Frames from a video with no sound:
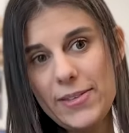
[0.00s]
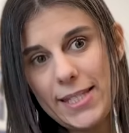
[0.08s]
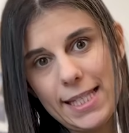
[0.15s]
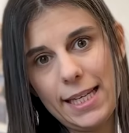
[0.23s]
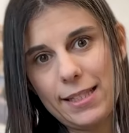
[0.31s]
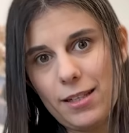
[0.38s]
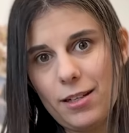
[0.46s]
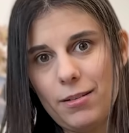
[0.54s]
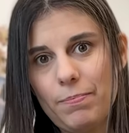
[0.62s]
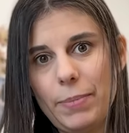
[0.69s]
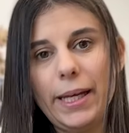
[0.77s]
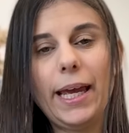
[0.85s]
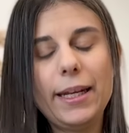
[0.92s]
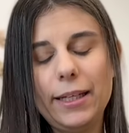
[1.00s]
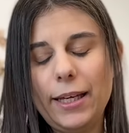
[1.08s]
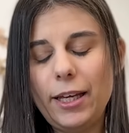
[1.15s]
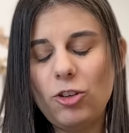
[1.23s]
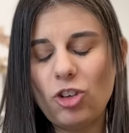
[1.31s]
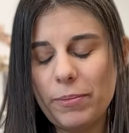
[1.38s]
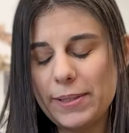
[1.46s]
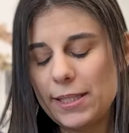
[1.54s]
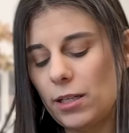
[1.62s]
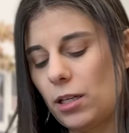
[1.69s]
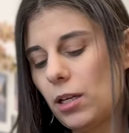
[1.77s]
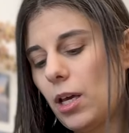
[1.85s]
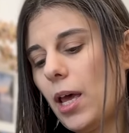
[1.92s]
season by N.K.
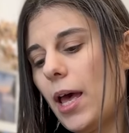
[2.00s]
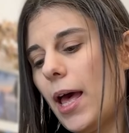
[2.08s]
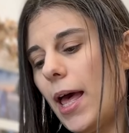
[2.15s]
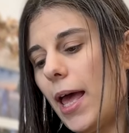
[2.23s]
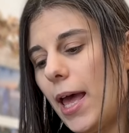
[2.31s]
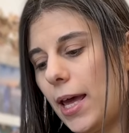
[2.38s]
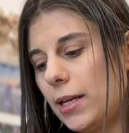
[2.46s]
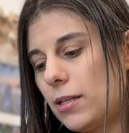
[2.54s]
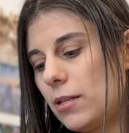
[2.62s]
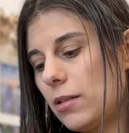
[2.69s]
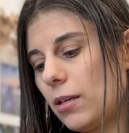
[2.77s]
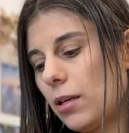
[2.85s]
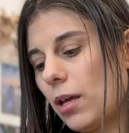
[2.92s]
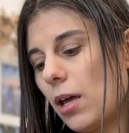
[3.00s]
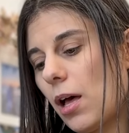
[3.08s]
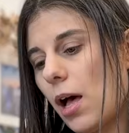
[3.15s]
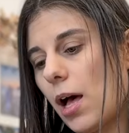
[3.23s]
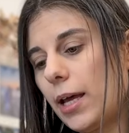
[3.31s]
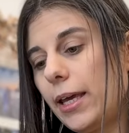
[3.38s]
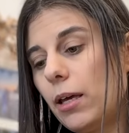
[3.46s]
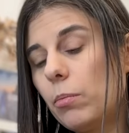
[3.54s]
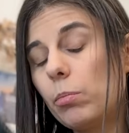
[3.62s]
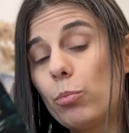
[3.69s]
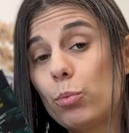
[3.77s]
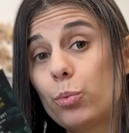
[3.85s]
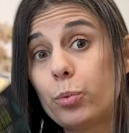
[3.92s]
Jemisin, and I
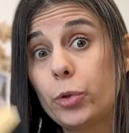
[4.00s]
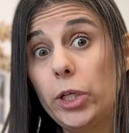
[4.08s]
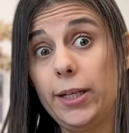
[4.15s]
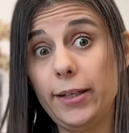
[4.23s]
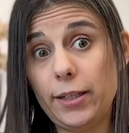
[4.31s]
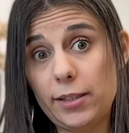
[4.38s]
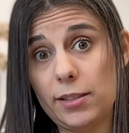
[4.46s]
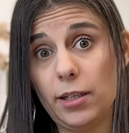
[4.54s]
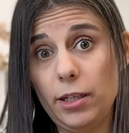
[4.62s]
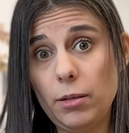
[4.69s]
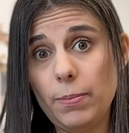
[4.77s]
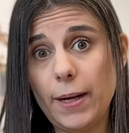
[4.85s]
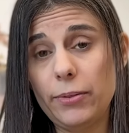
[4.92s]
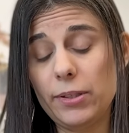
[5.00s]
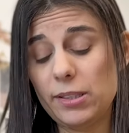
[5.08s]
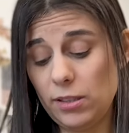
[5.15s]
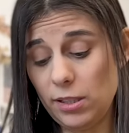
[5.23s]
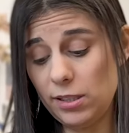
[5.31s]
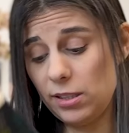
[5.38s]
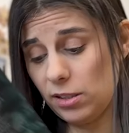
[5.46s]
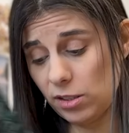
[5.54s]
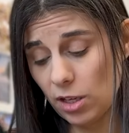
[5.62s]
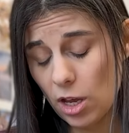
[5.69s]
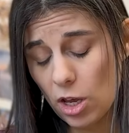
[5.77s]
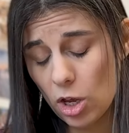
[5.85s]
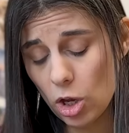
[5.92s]
am really excited about this. This is
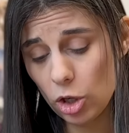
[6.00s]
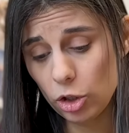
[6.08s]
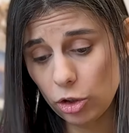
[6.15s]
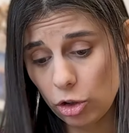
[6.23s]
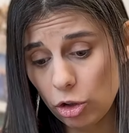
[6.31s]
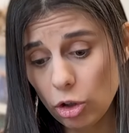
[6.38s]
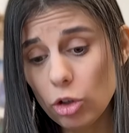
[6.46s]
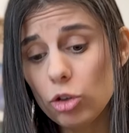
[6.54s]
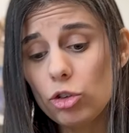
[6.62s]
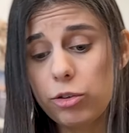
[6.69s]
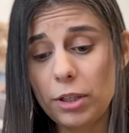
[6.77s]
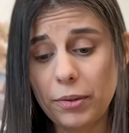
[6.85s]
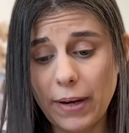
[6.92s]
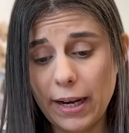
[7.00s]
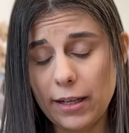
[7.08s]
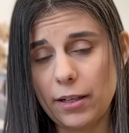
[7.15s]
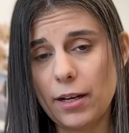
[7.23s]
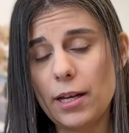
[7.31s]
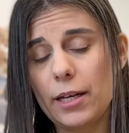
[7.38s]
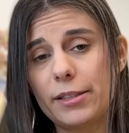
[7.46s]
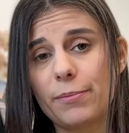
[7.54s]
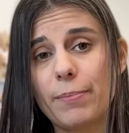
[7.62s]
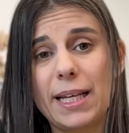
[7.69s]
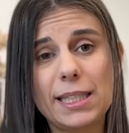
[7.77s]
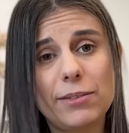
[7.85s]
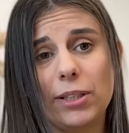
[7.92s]
hugely recognized,
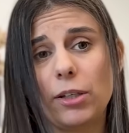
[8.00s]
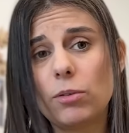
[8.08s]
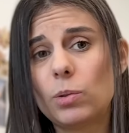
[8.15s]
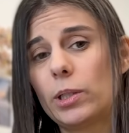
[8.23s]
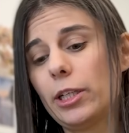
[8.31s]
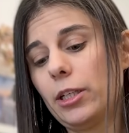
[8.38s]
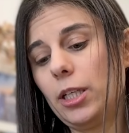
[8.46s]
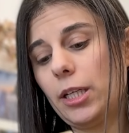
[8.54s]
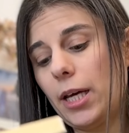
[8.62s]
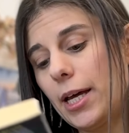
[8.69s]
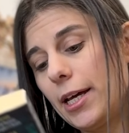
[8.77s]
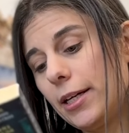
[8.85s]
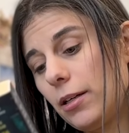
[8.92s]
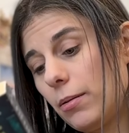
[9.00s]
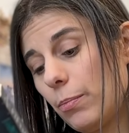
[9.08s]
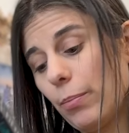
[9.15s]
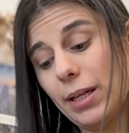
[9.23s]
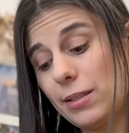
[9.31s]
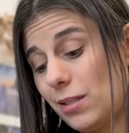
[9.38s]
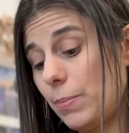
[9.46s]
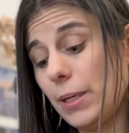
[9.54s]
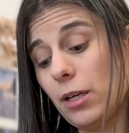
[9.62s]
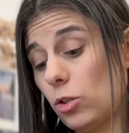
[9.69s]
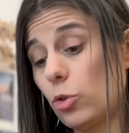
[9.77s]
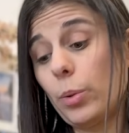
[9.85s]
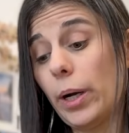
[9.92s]
massively awarded, and meant to be
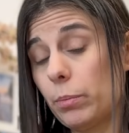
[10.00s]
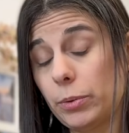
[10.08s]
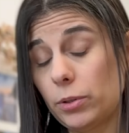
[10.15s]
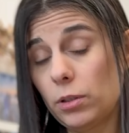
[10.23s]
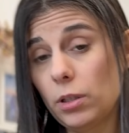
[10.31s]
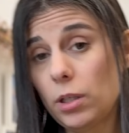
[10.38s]
incredible.